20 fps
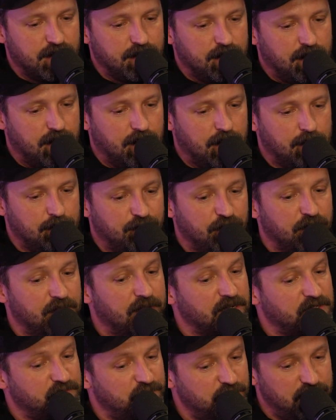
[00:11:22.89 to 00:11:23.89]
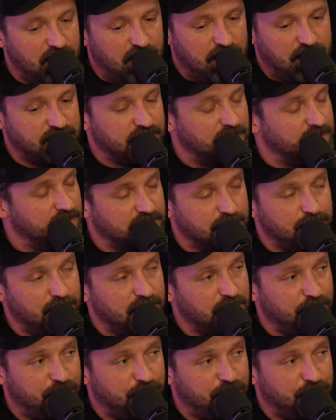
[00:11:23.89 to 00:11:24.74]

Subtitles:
For the next few days, that doesn't mean